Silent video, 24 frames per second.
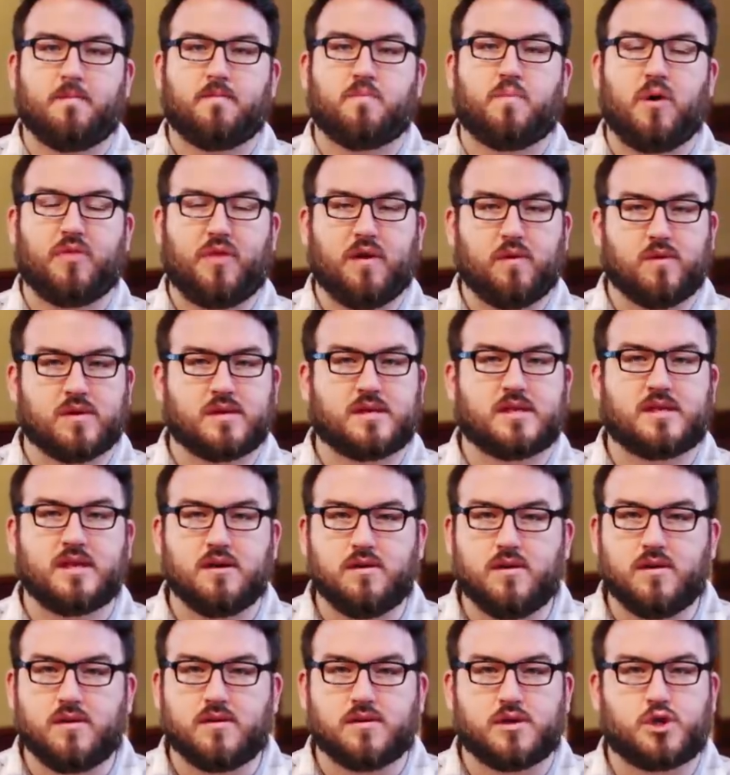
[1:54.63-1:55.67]
but there was
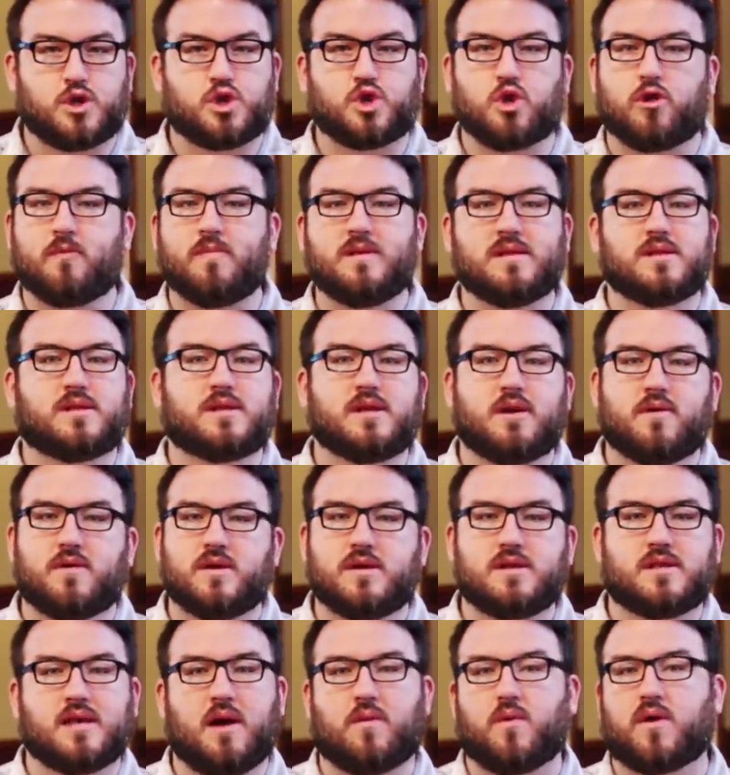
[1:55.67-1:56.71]
still sermon
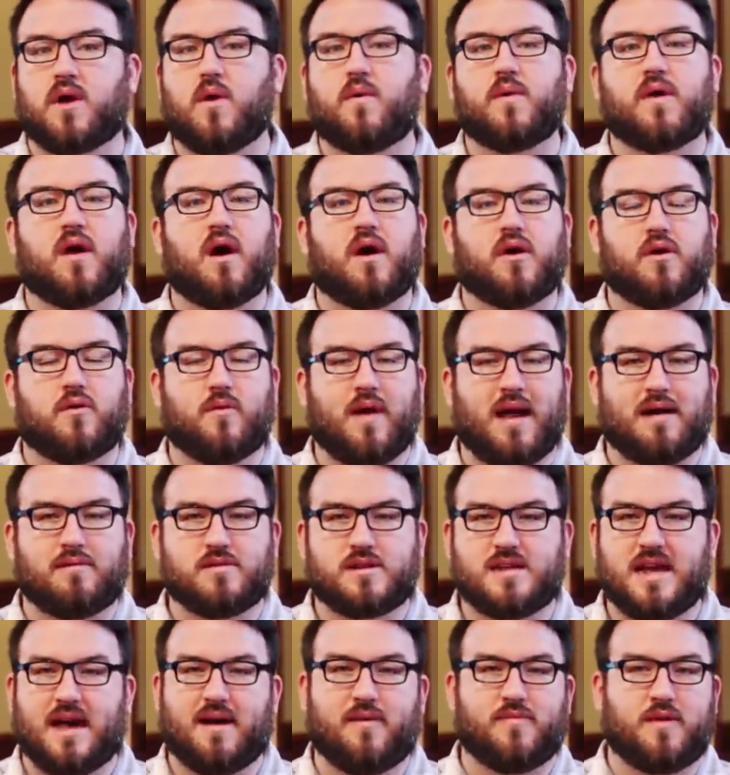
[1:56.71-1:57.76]
series that were going on around
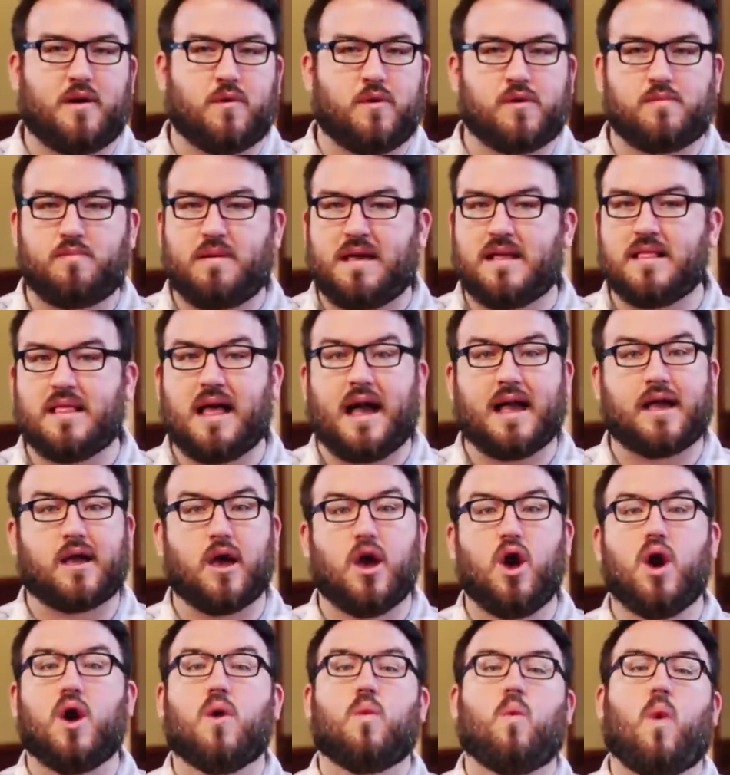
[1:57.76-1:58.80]
town that would be like,
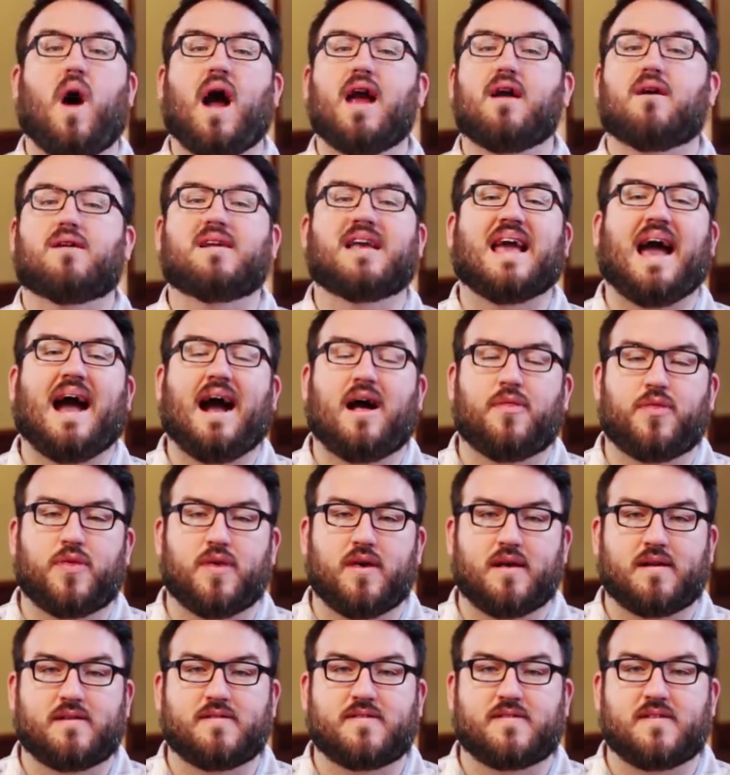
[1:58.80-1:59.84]
why are
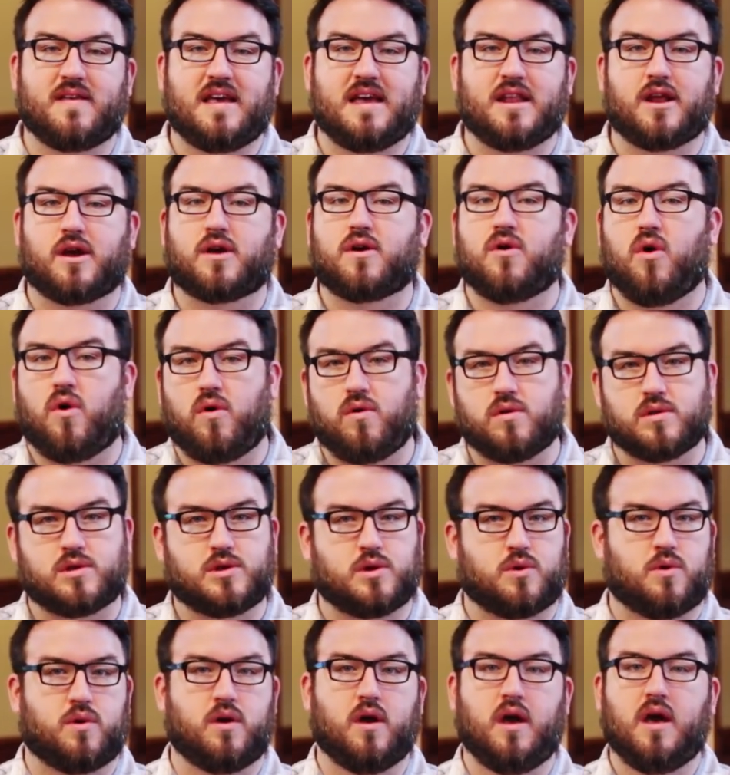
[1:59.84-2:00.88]
Catholics in a cult,
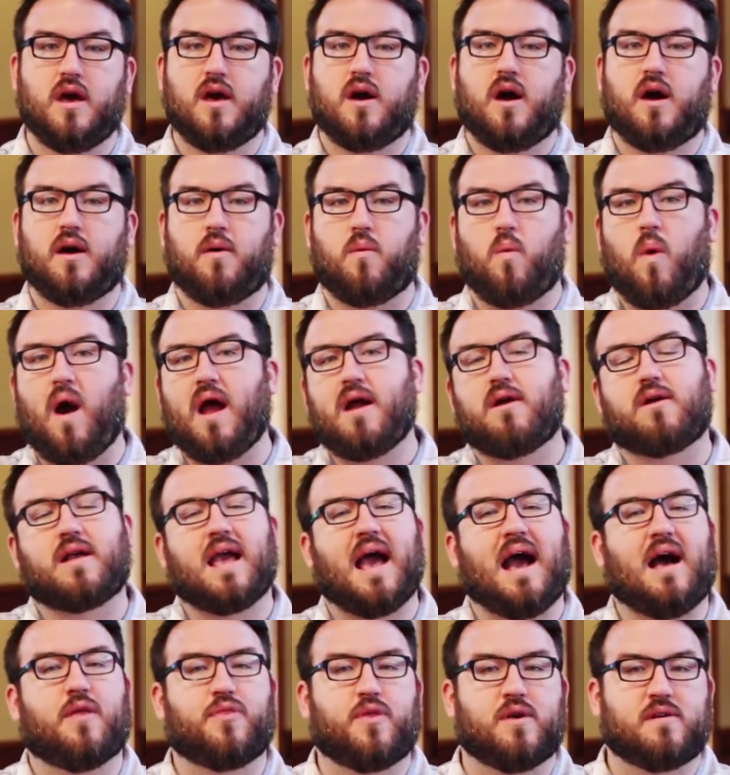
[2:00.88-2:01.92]
or why are
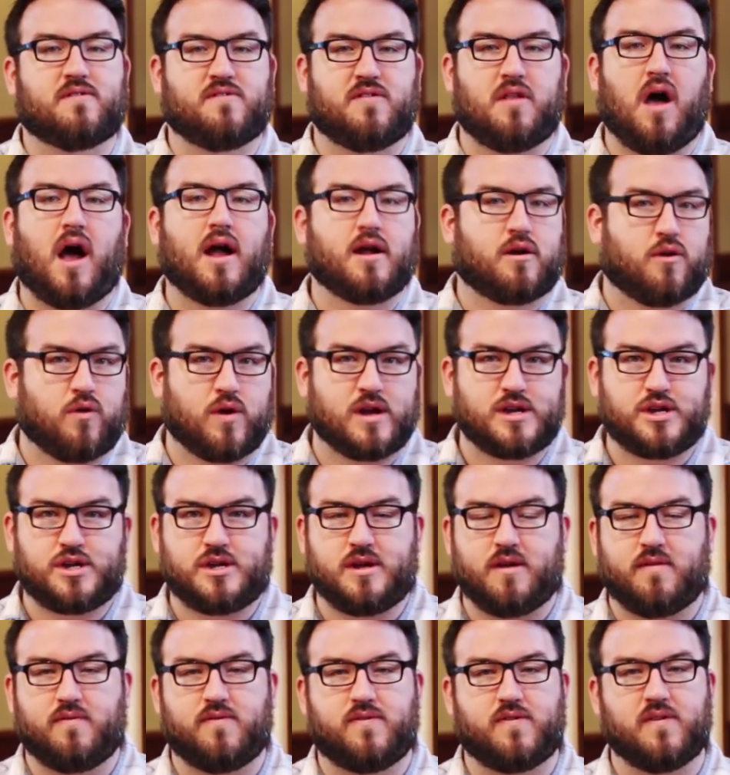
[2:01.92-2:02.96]
Catholics not
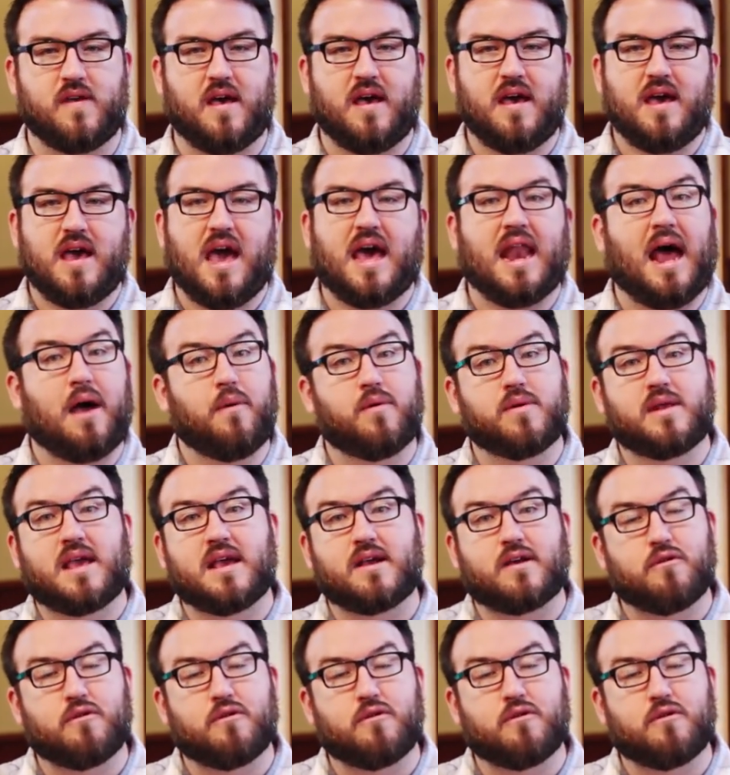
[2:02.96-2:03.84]
Christians? And I would get